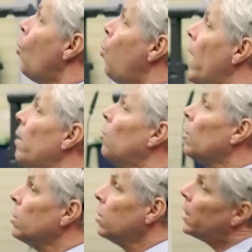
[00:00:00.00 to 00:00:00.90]
when we're
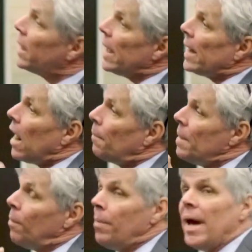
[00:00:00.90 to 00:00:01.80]
looking at how
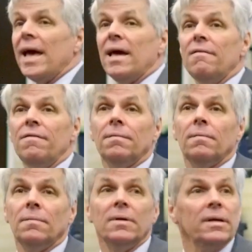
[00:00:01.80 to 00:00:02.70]
people behave,
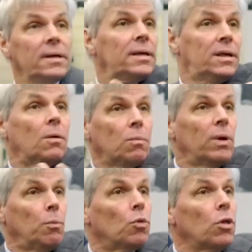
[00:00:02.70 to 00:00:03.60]
when
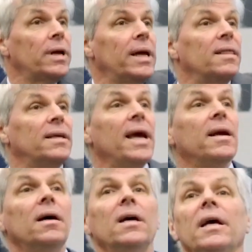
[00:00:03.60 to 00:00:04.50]
we're looking at the
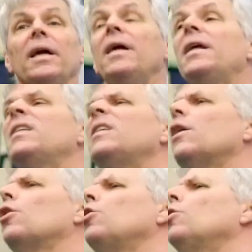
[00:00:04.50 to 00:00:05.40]
data, it is
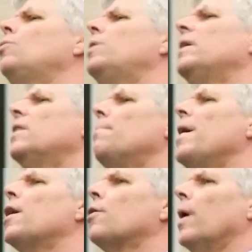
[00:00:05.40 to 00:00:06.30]
including in the
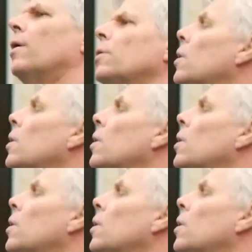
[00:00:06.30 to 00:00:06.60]
background